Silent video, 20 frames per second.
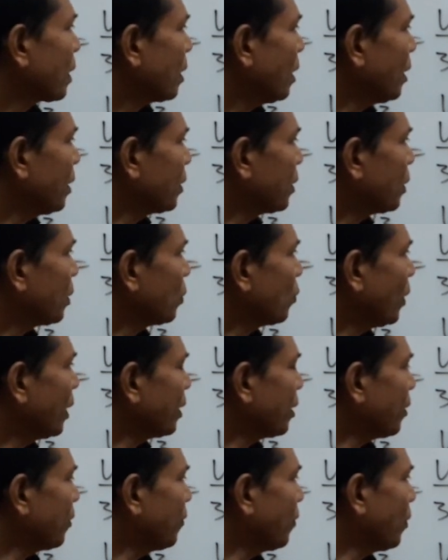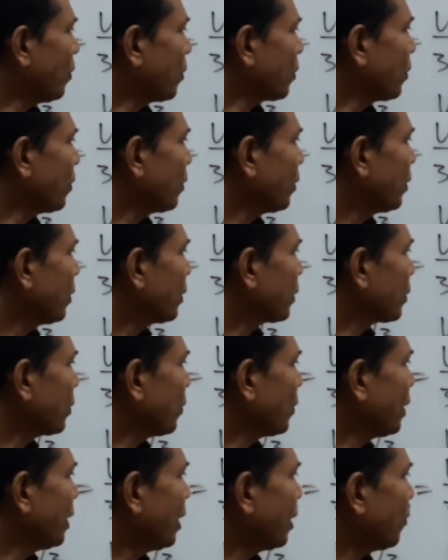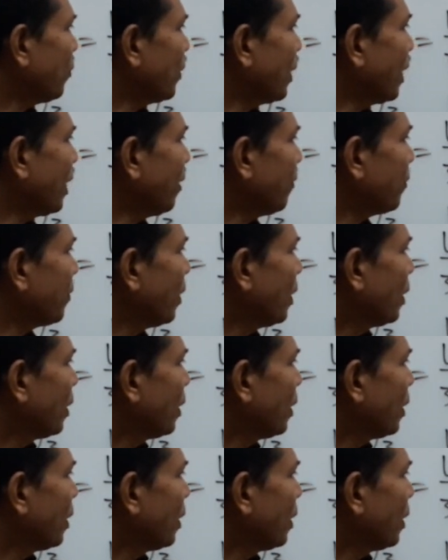is 24. So here we have